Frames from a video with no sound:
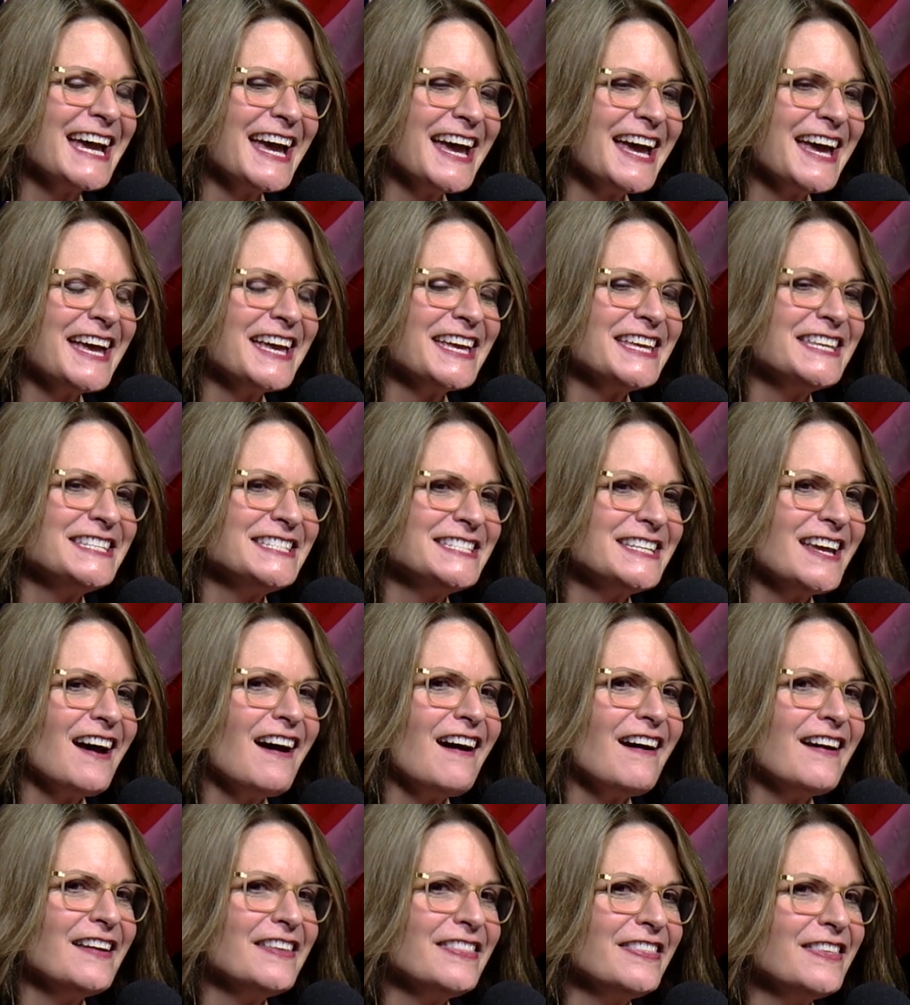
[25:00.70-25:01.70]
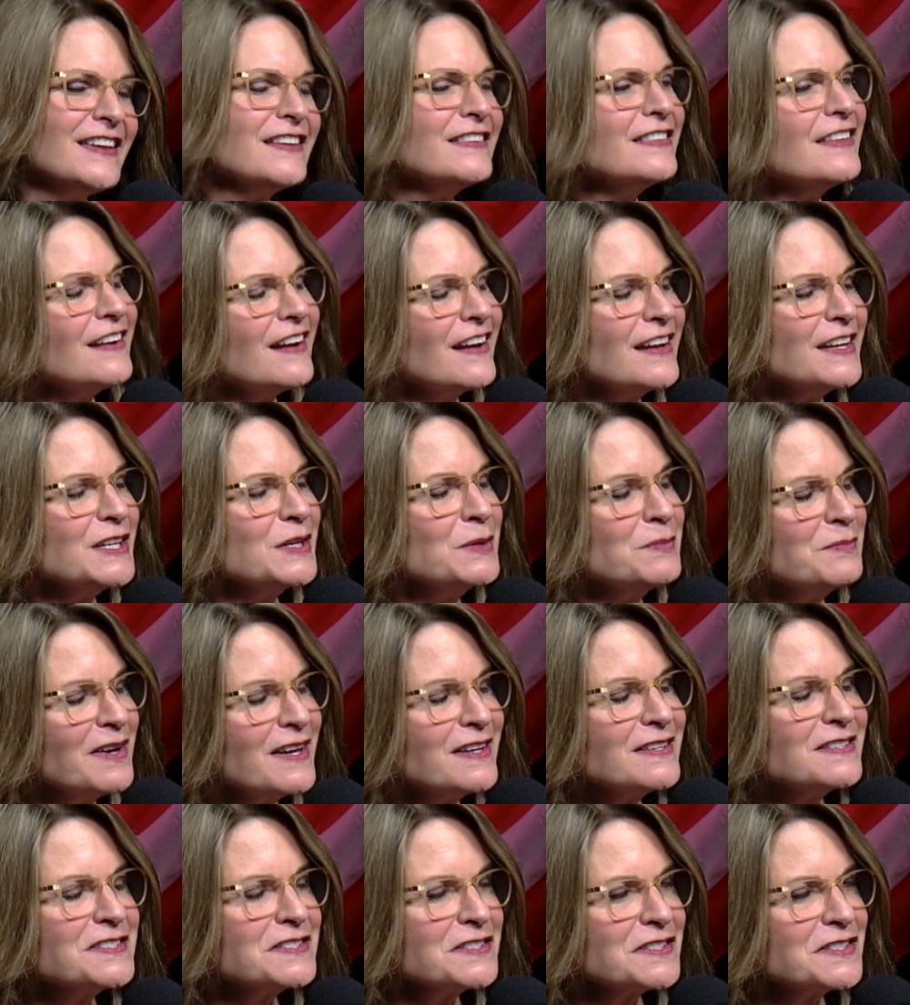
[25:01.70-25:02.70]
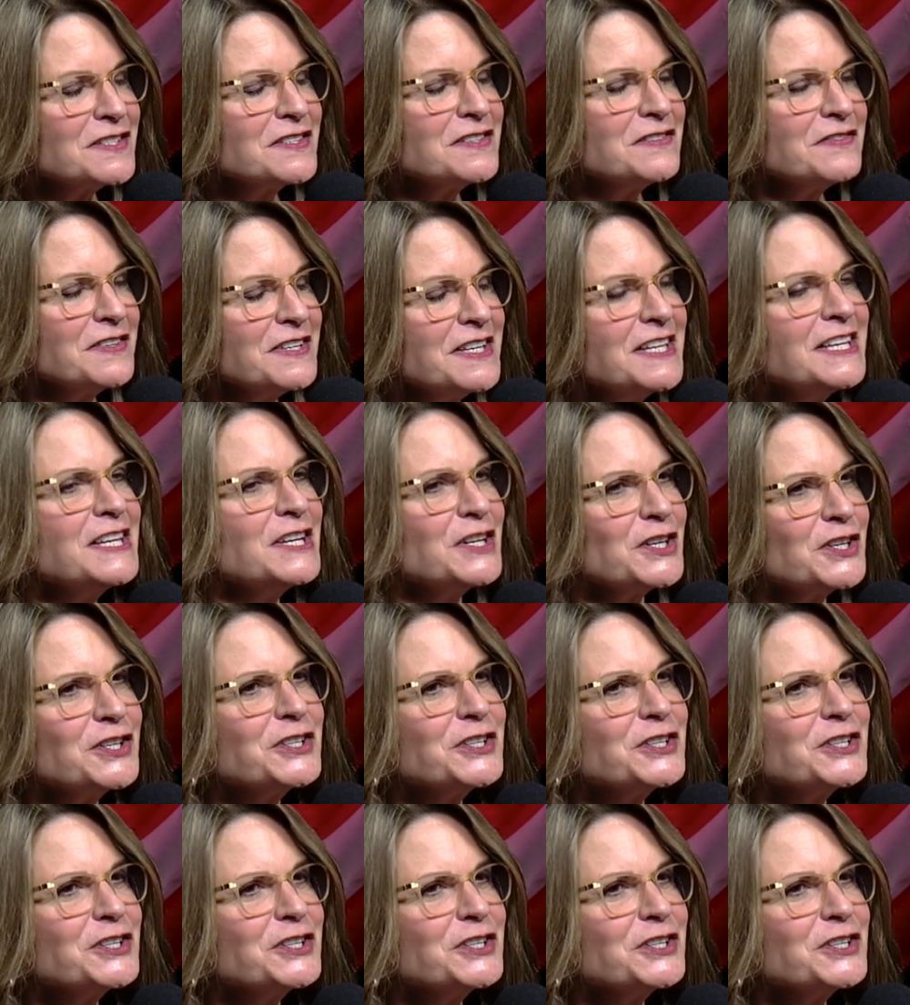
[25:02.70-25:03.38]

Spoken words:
and I think that I can best serve here.